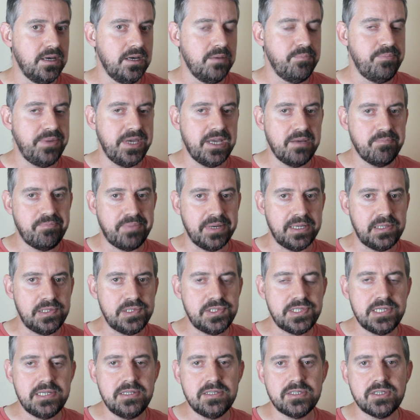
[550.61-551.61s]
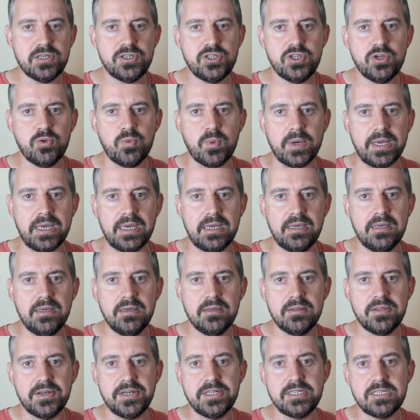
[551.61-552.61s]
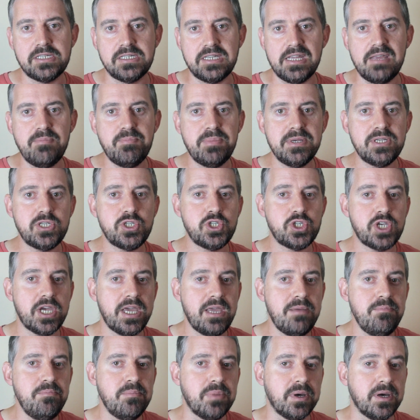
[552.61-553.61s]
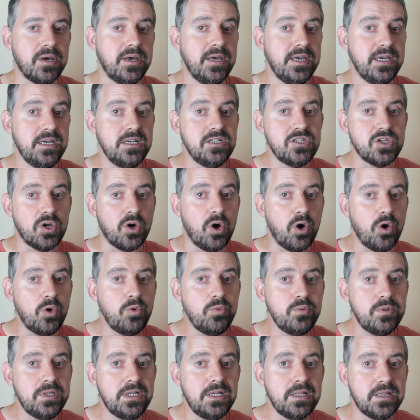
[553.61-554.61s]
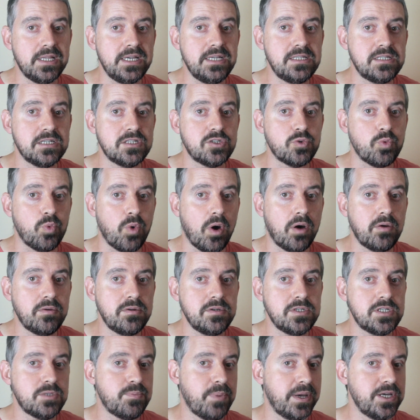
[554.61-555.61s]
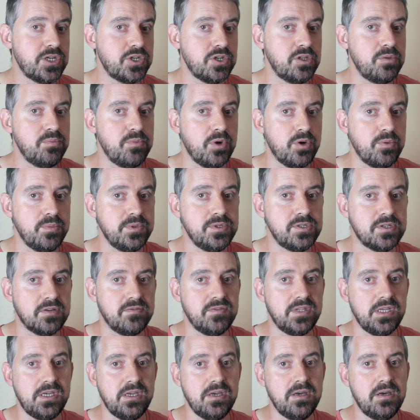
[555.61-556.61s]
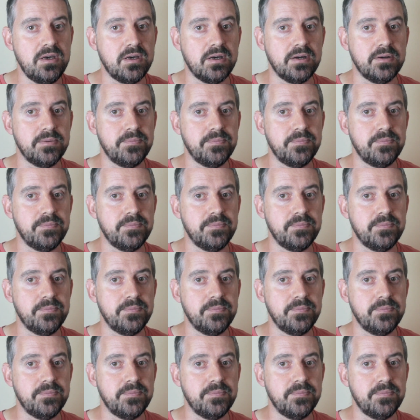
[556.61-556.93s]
being built in such a way that its deepest chamber is only lit at one special moment of the year.